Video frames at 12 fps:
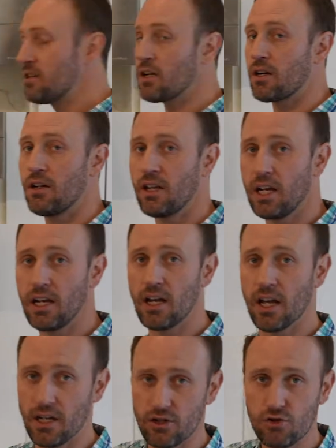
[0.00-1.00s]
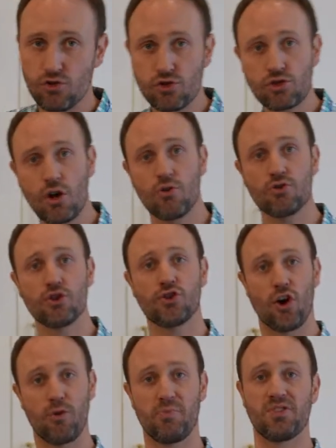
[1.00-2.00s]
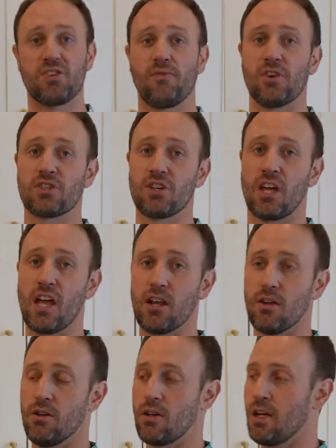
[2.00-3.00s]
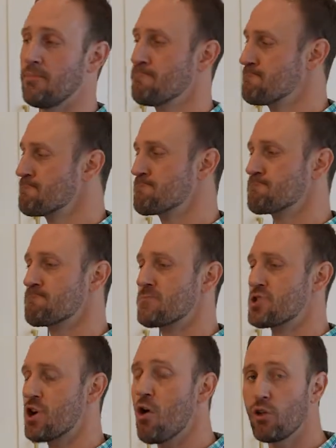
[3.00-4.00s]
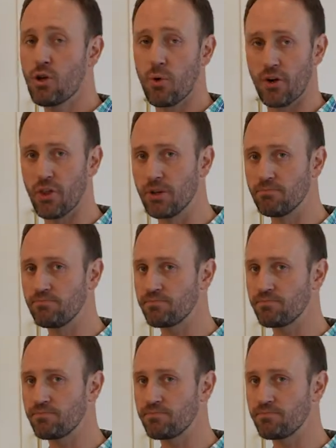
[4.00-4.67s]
to clean, and it's so sharp and sophisticated looking. Totally worth it.